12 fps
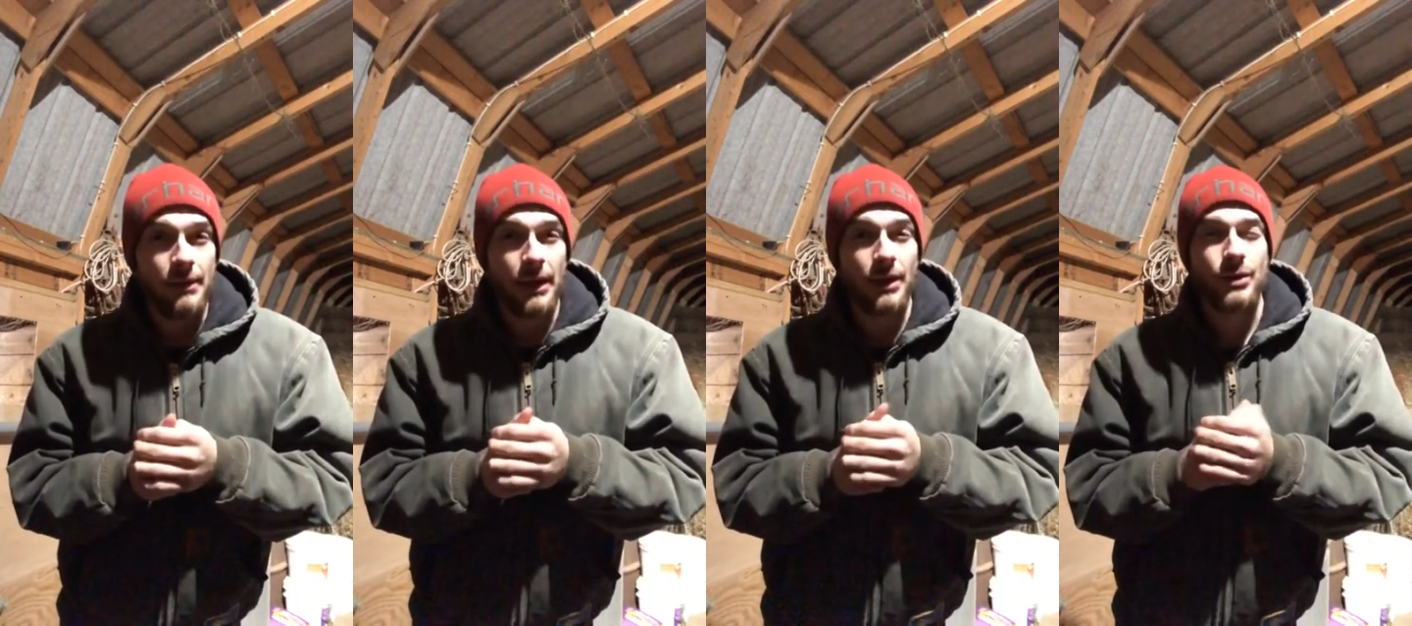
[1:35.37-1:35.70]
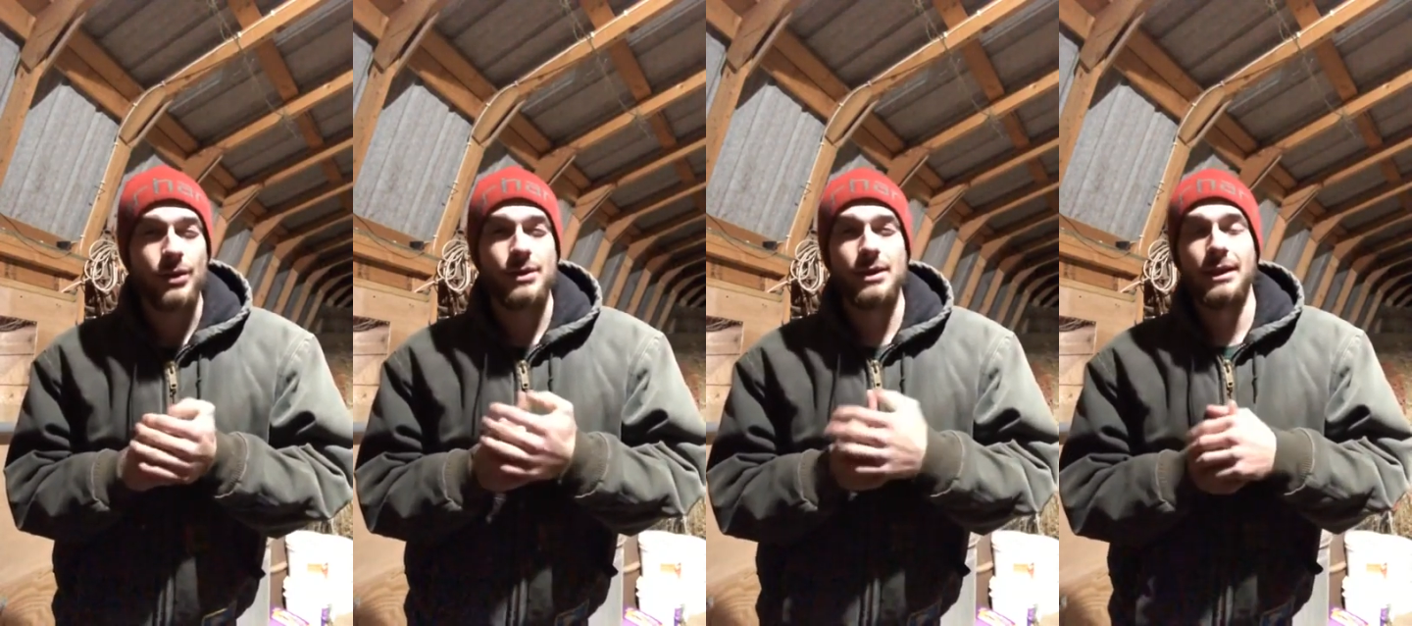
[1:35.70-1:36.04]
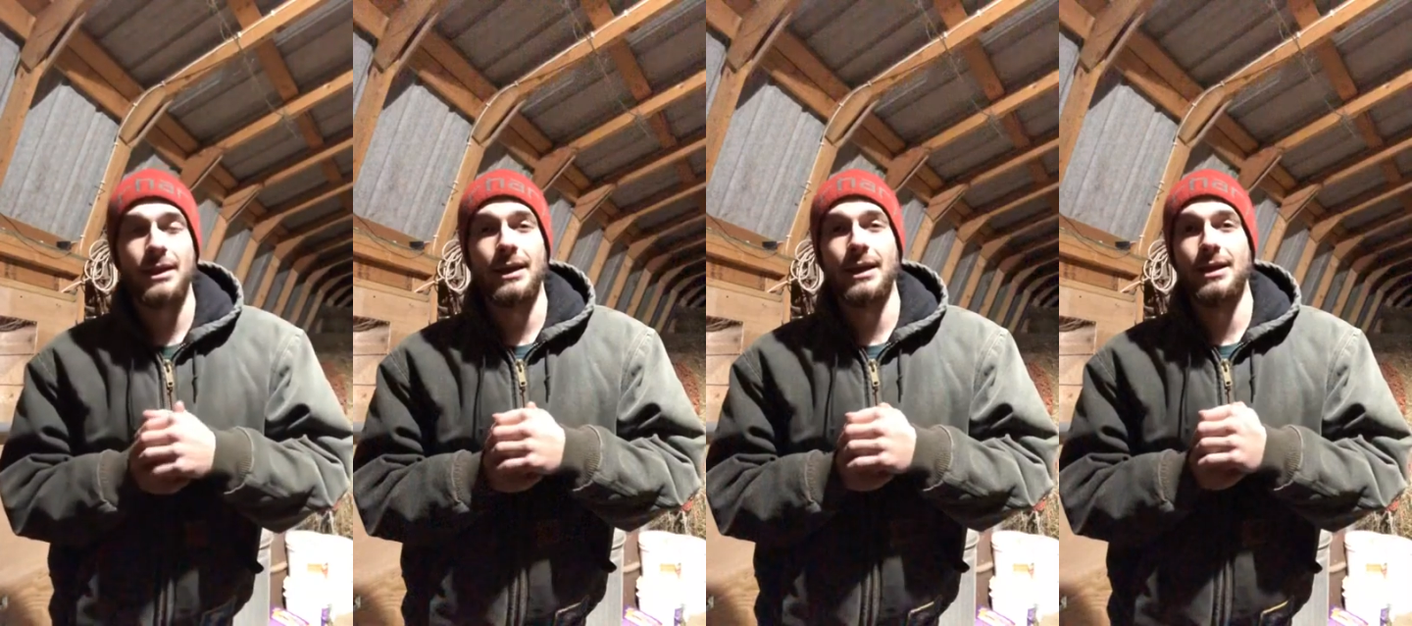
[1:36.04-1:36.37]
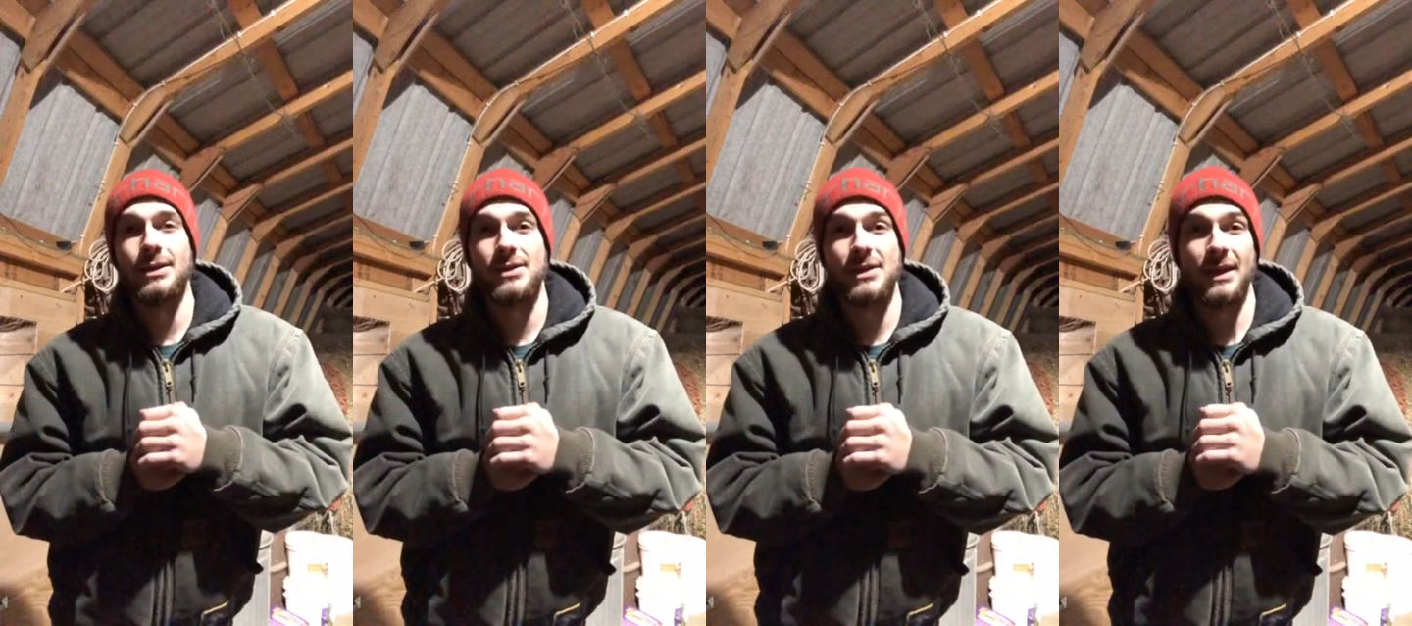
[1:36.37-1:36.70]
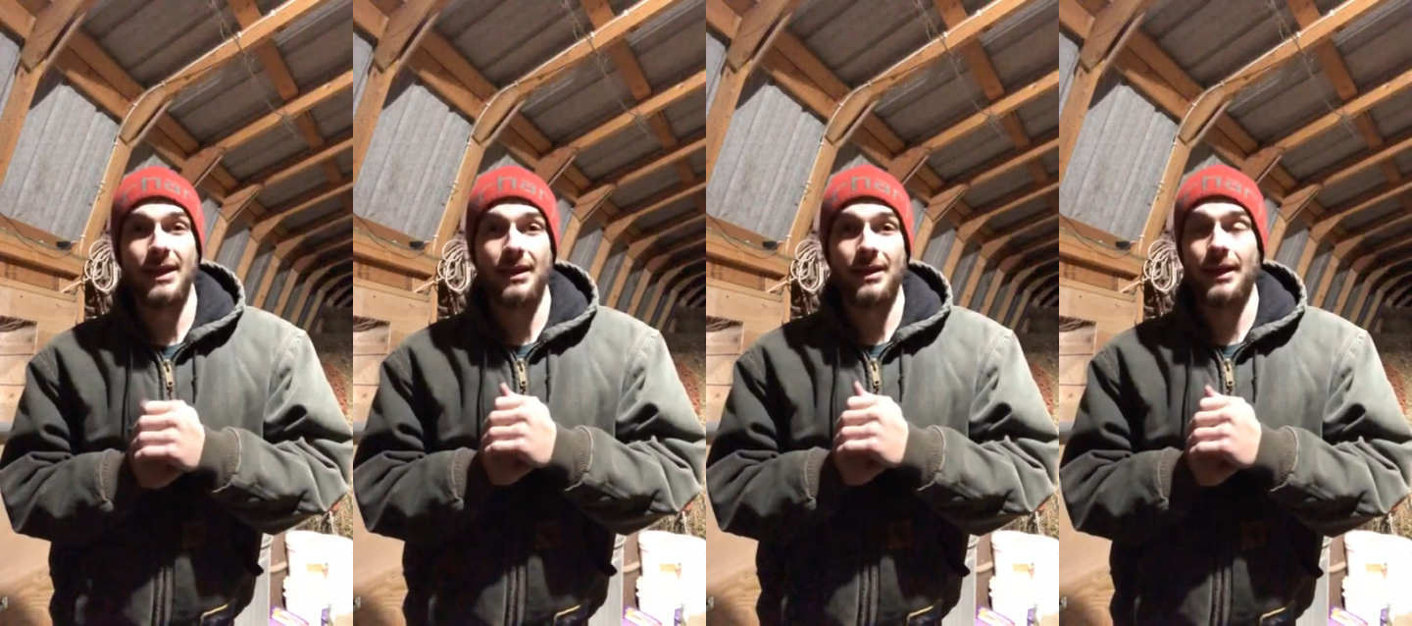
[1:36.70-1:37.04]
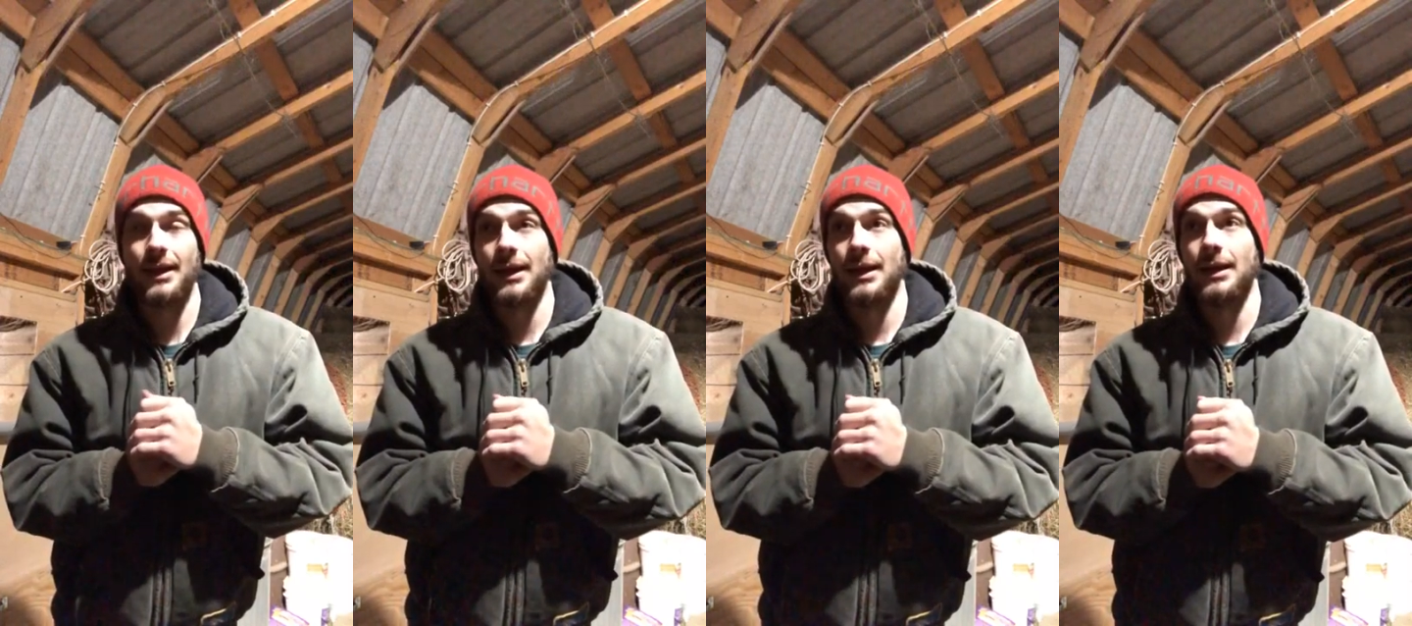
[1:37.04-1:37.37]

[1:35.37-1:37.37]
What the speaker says: be interested in seeing like